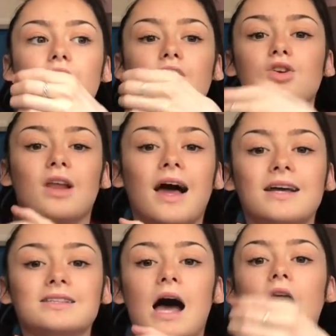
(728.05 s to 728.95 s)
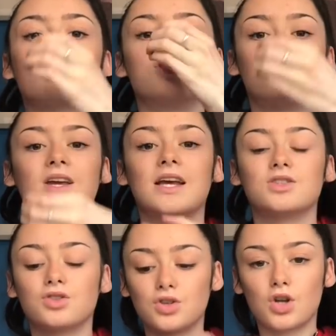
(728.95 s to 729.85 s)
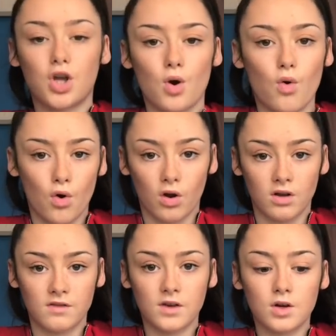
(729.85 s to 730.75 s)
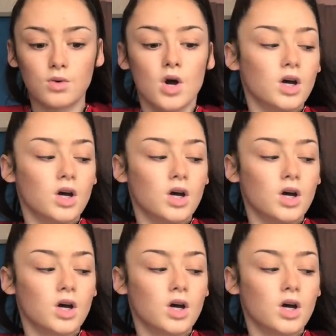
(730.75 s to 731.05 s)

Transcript: when you're lying down to drink it, it's just going to go all over you.